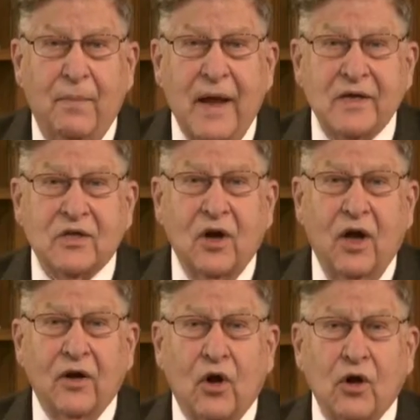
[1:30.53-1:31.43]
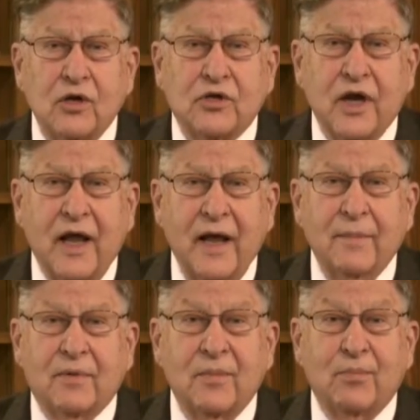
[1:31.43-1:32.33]
based on urging
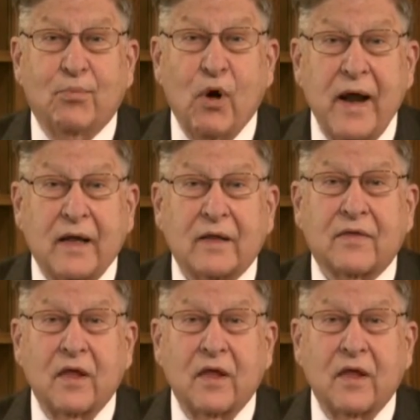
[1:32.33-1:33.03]
him to break